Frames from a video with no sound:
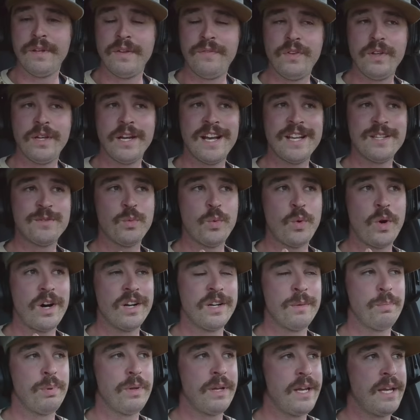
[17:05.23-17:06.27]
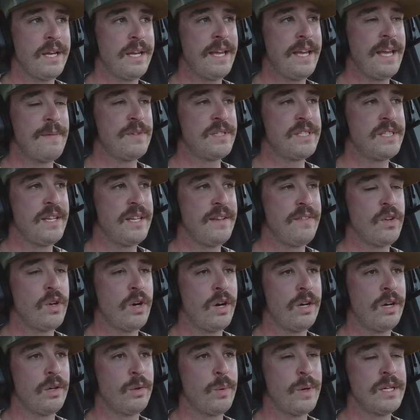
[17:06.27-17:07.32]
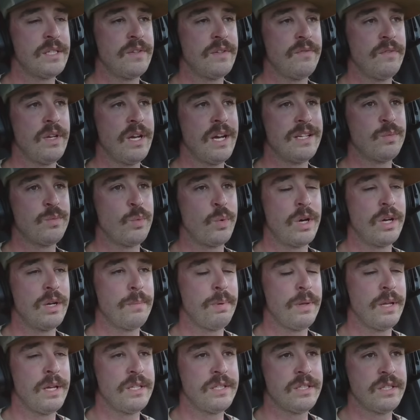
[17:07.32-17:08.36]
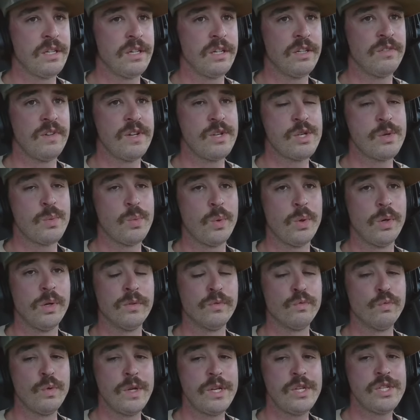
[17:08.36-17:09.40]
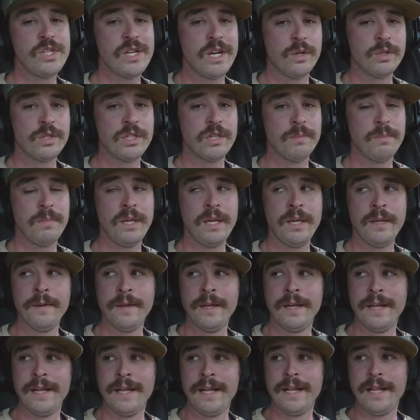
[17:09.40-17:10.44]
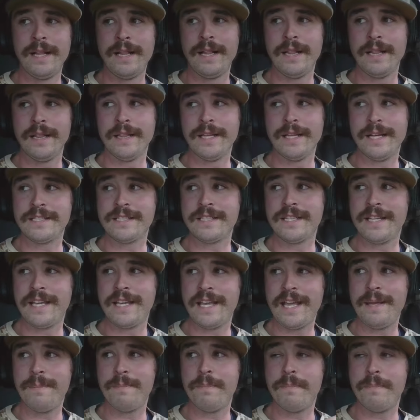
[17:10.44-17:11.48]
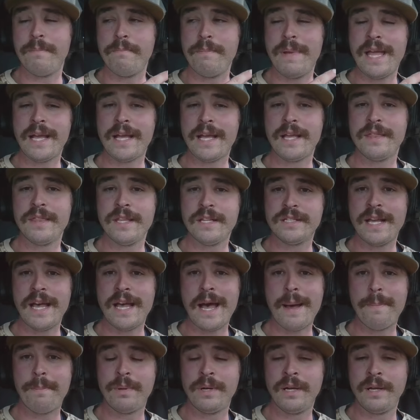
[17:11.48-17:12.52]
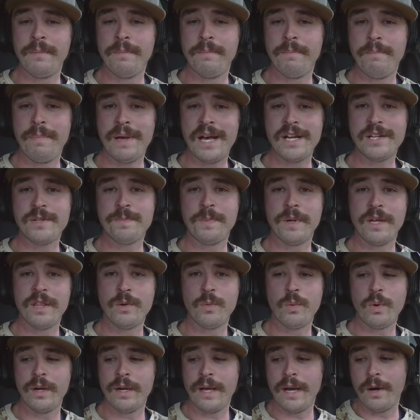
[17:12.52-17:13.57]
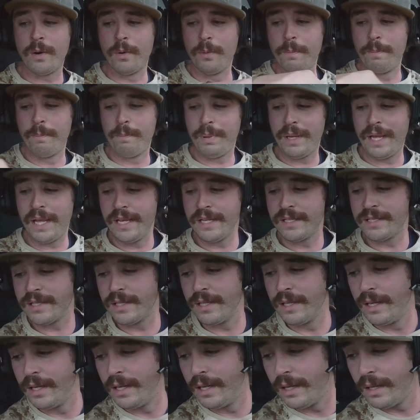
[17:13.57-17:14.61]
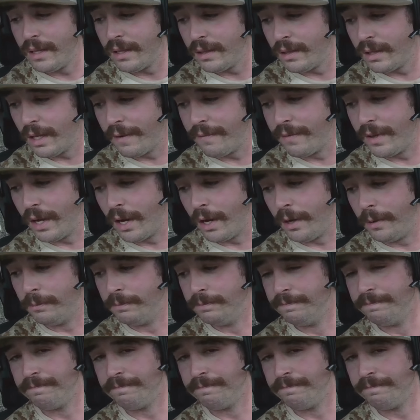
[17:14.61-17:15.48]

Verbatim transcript: If you guys want to play a game of Sea of Conquest, if you guys want to play Sker Ritual, reach out to me. Let's keep making this happening. Bash Brother one out. Peace. Love y'all.